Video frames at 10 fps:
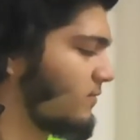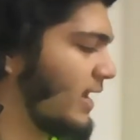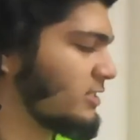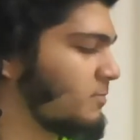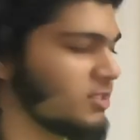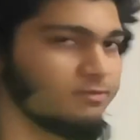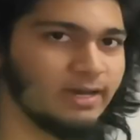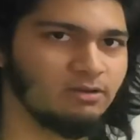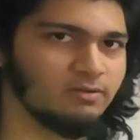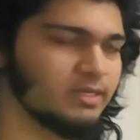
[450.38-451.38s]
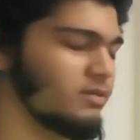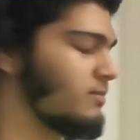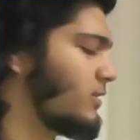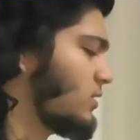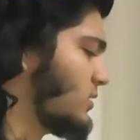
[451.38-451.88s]
x plus y over here,
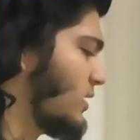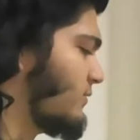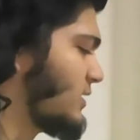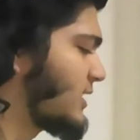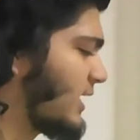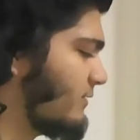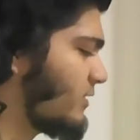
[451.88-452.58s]
because you have a sine